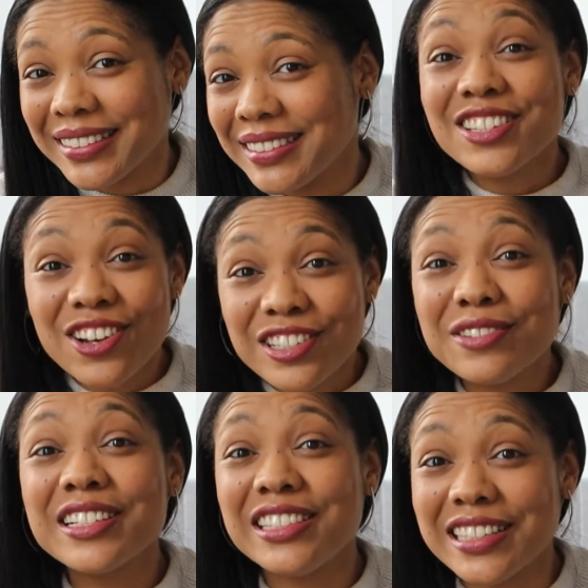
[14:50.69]
He's
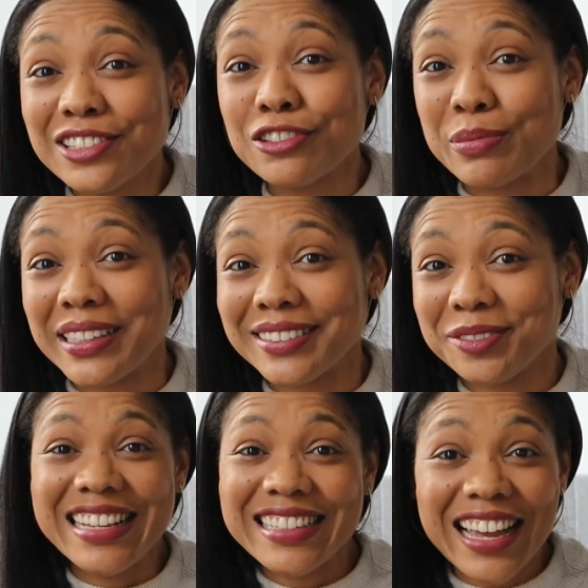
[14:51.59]
also a gentleman.
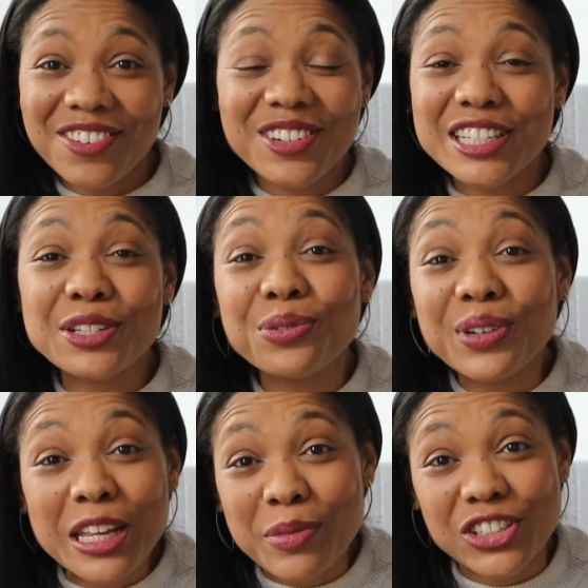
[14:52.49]
He's not going to
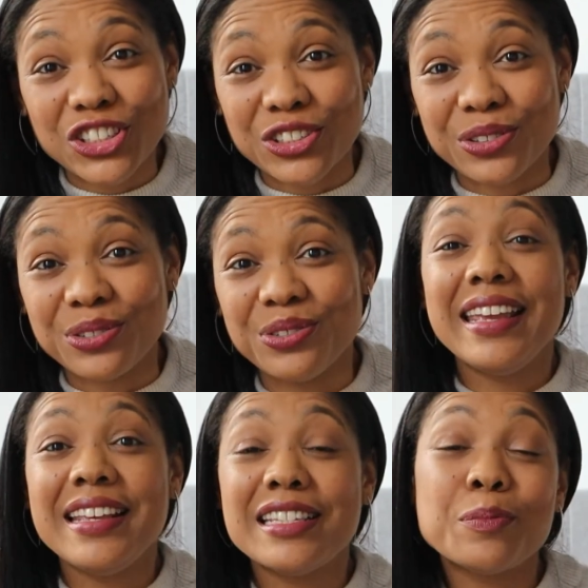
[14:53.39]
scream at you.
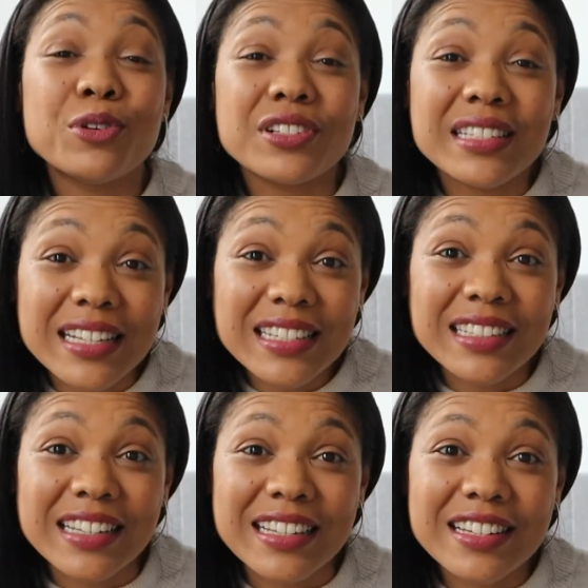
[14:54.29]
He's
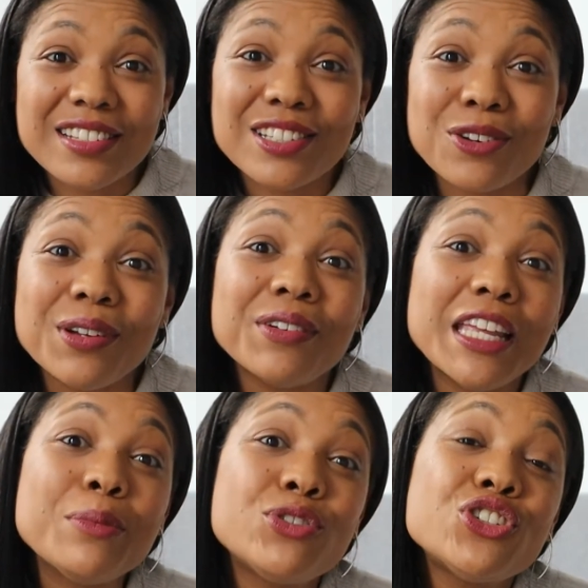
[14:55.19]
persistent, so he'll
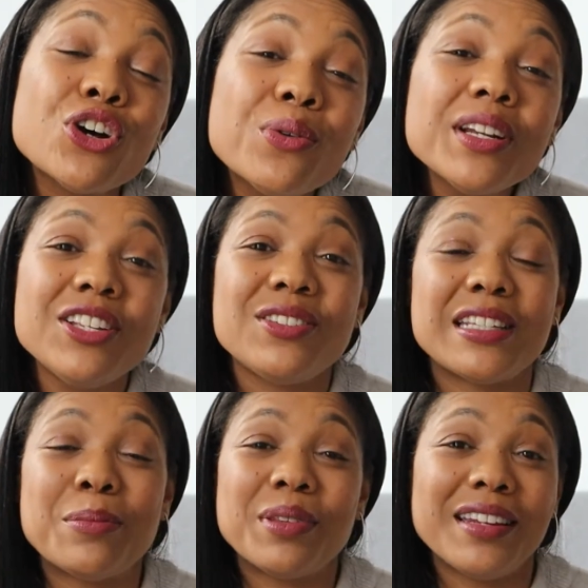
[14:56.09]
keep showing you
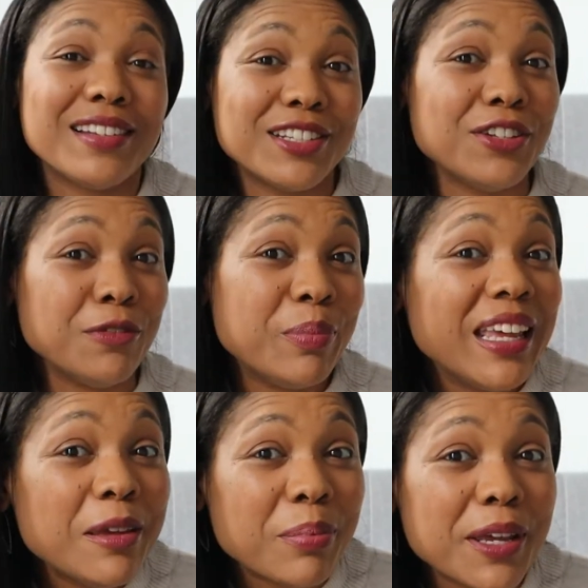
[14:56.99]
something until you
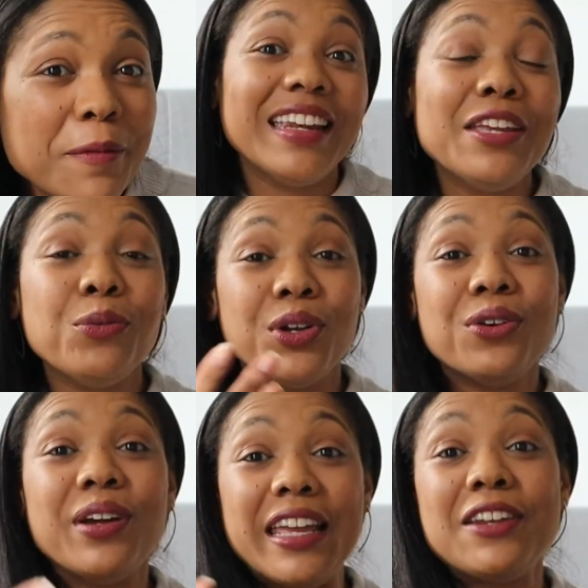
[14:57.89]
peep it, and he
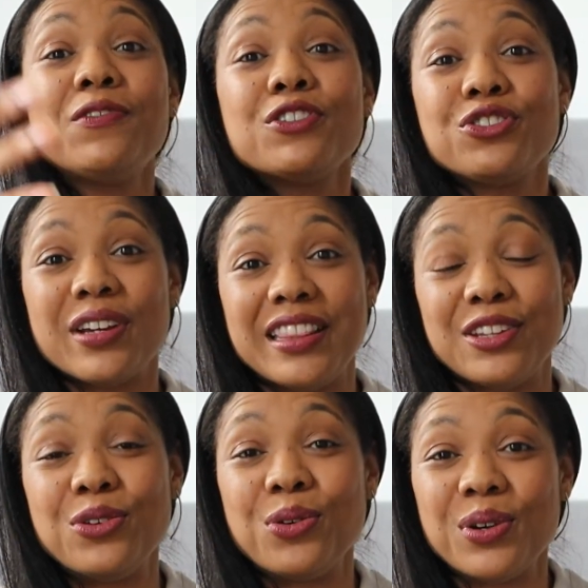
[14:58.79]
will infiltrate
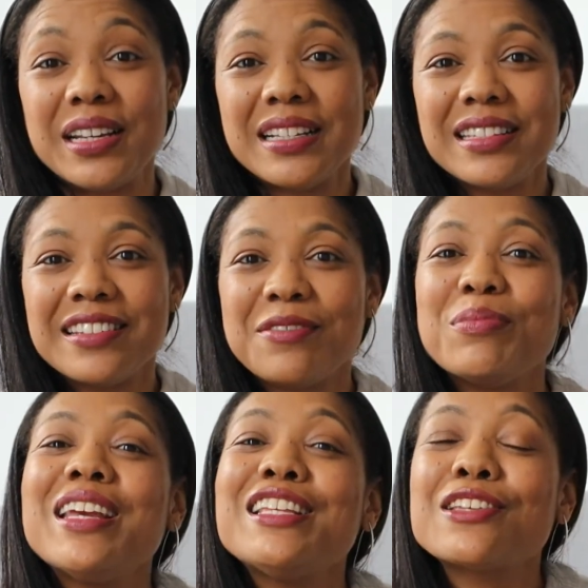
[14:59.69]
the noise,
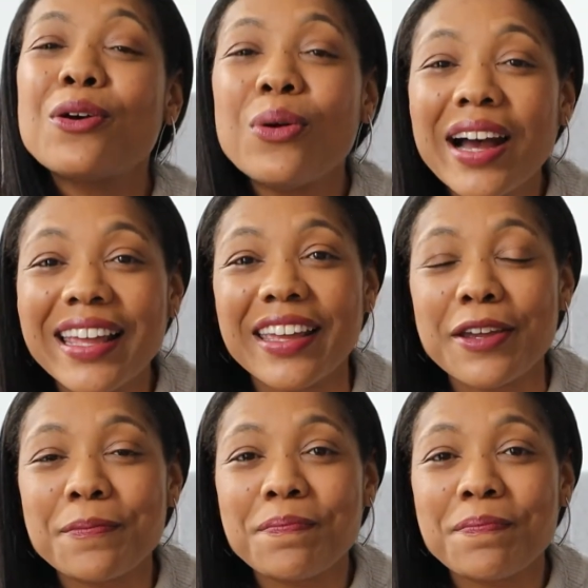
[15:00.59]
but he's quiet.